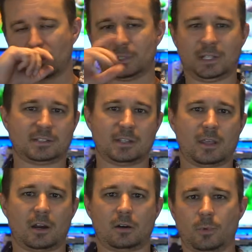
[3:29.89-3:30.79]
releasing
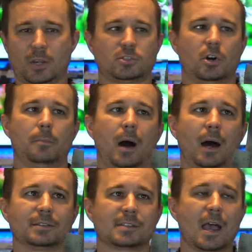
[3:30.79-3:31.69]
their Resto
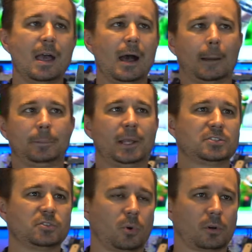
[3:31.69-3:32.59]
Mods, I
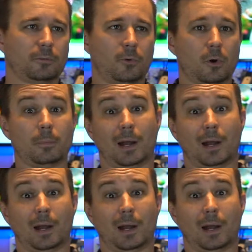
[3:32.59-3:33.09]
placed an order for them.